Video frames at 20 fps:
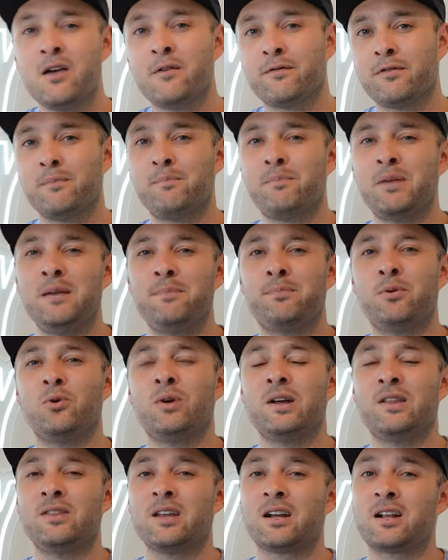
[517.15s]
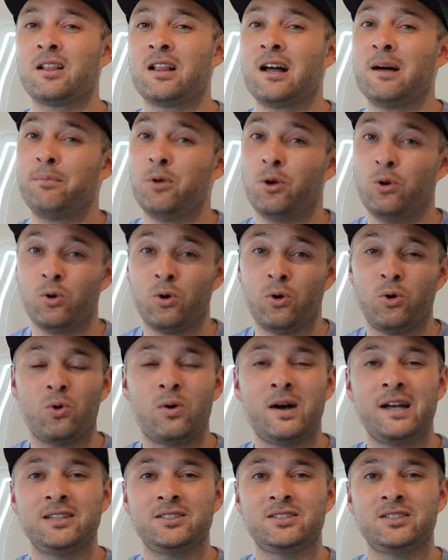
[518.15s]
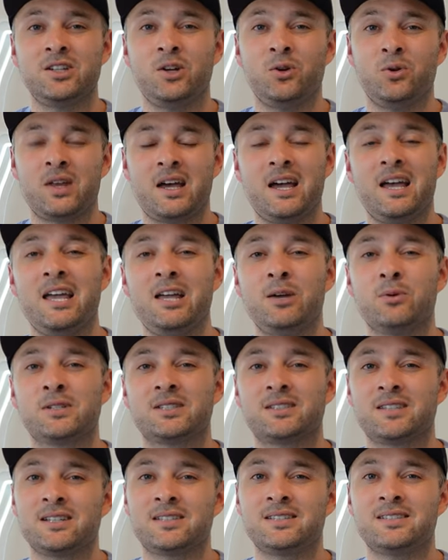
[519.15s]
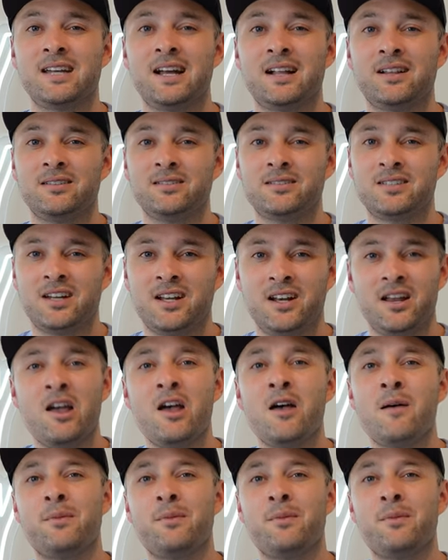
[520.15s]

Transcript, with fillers: from people in the club who always knew that he was this talented,